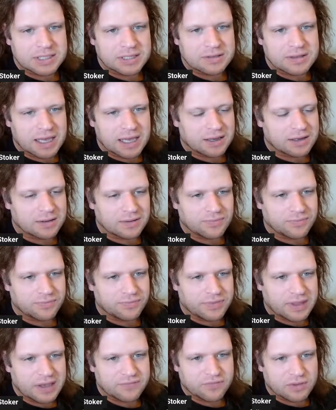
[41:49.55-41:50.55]
that could
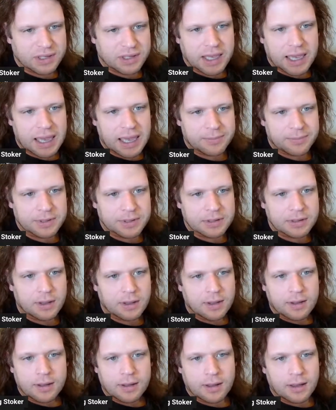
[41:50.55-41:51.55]
definitely happen.
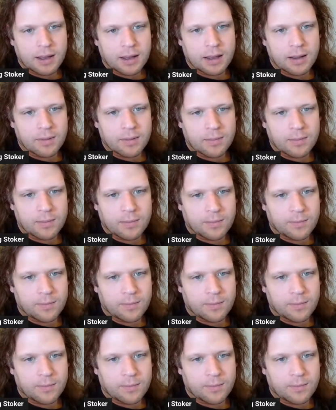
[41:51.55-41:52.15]
The